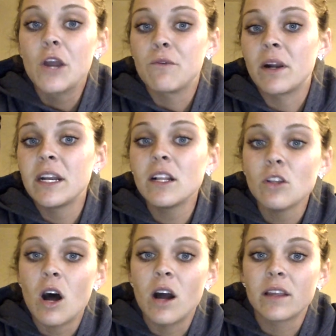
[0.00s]
Running
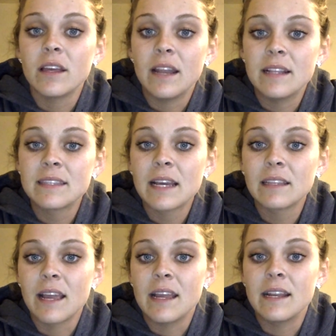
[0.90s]
along an inside
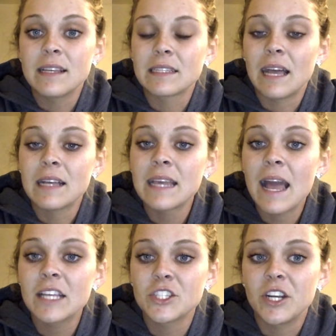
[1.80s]
lane is less
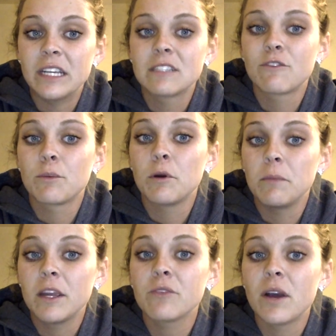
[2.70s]
hazardous for
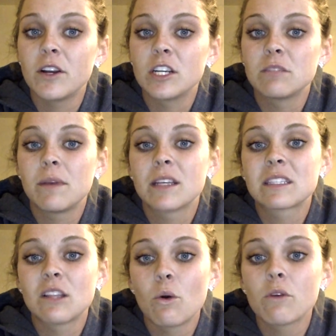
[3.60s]
premier runners because
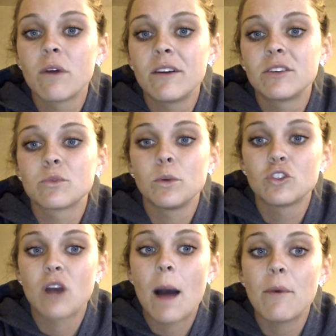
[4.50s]
slower runners will
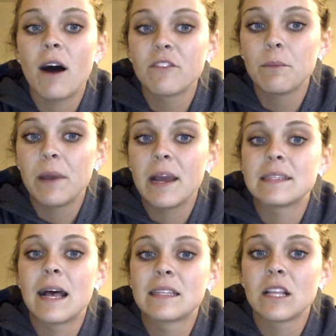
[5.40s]
drop off the
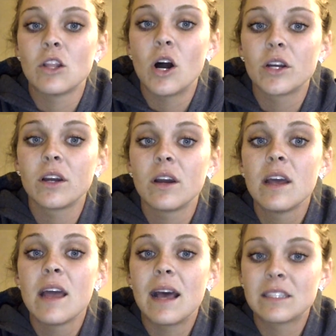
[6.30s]
pace as the
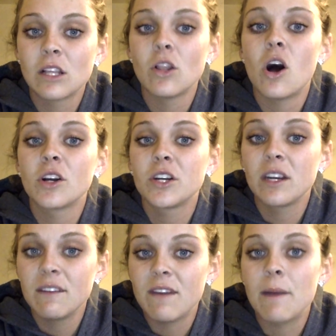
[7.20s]
longer
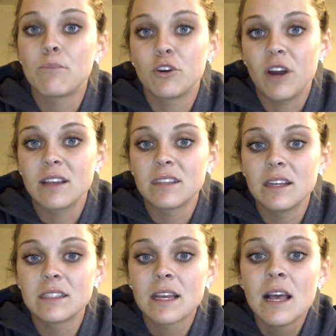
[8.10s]
event
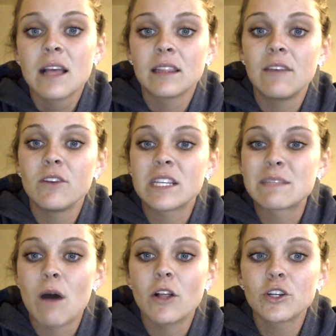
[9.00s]
progresses, leaving a
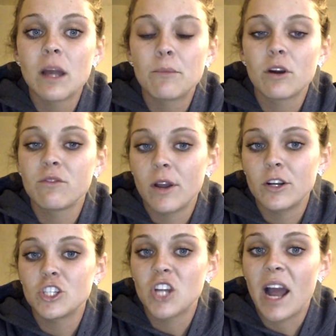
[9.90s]
smaller number of
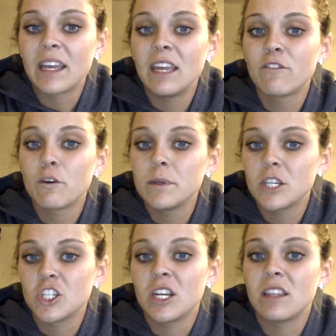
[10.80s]
runners jockeying for
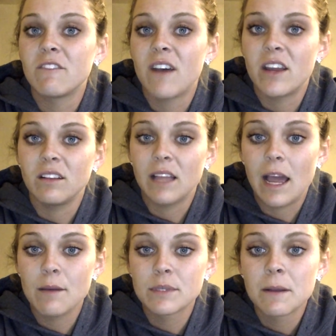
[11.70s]
position in the final
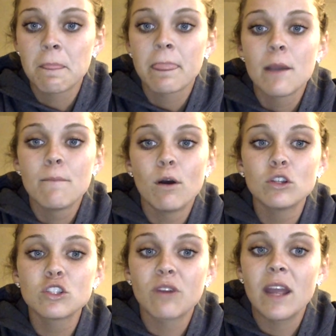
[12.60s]
laps.
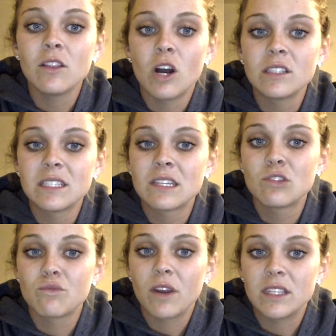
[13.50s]
Most great
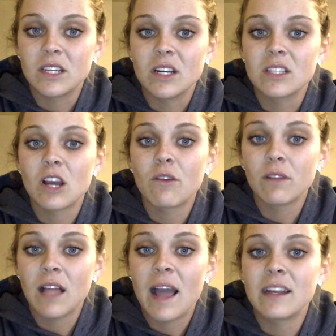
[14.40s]
long-distance racers
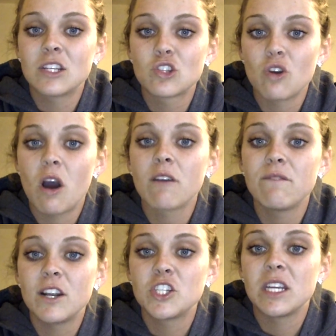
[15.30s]
rely on a strong
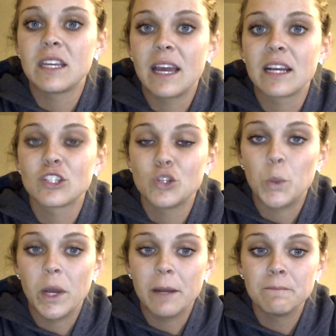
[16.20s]
finishing kick to
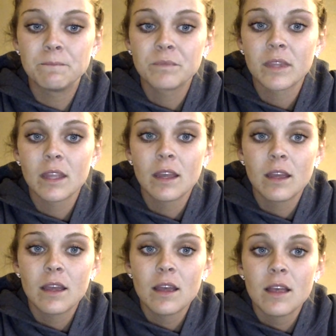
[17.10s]
win.
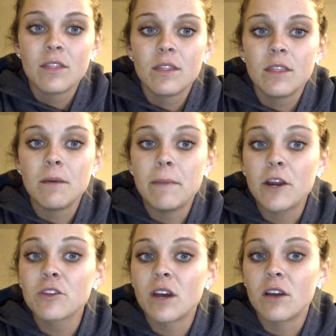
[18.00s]
The
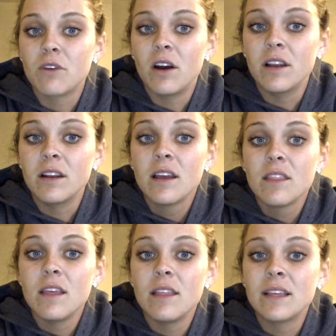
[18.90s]
marathon run.
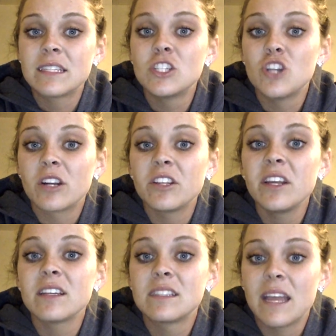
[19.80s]
This is
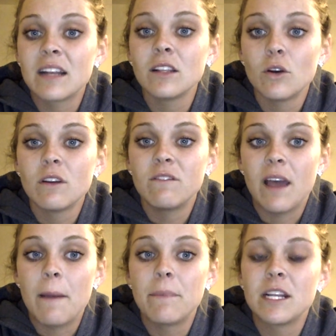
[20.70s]
generally a standalone
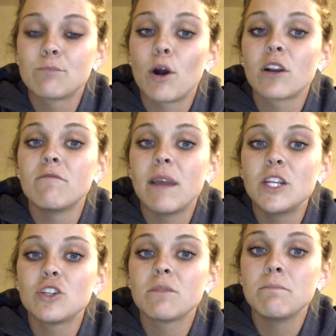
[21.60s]
event, but is part of
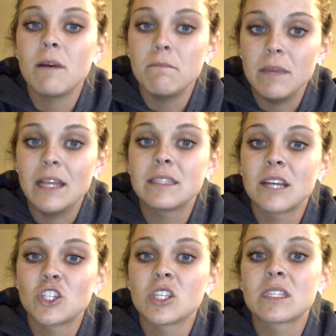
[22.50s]
major meets
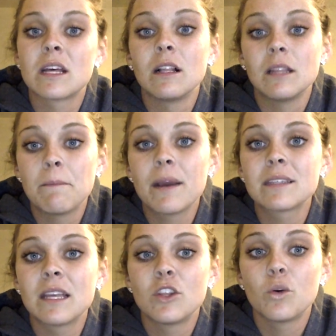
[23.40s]
such as the Olympics
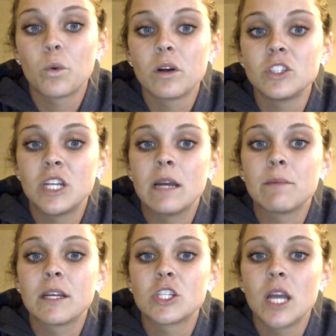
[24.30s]
and the World
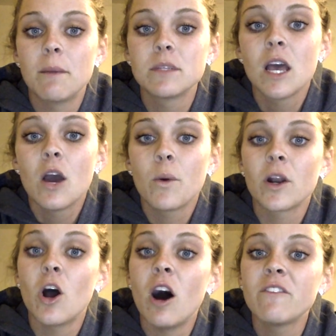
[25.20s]
Championships, where
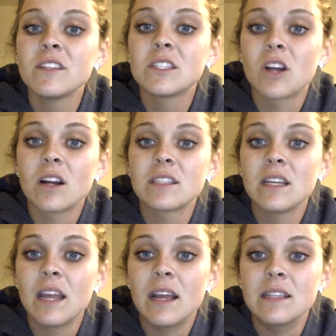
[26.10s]
it often starts
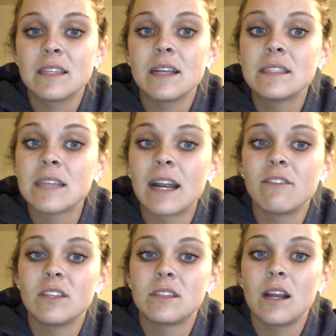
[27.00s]
and ends inside
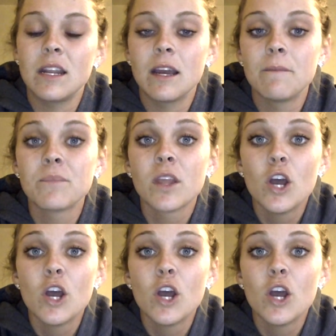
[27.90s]
of the stadium.